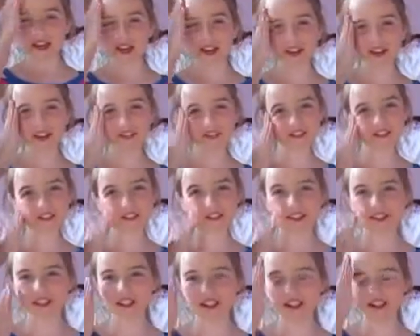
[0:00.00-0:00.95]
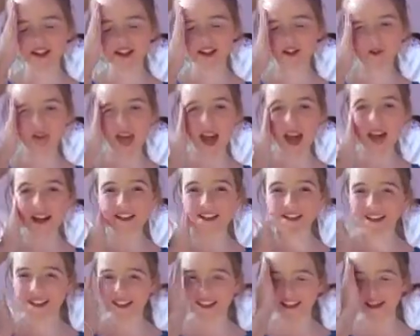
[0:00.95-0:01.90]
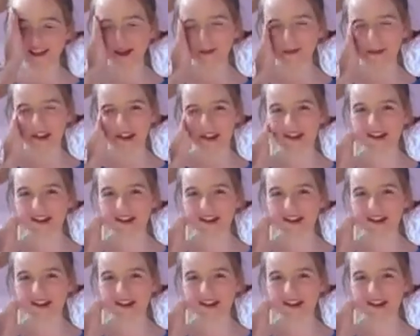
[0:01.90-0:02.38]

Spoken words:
hair. Earlier on today, Olivia accidentally hit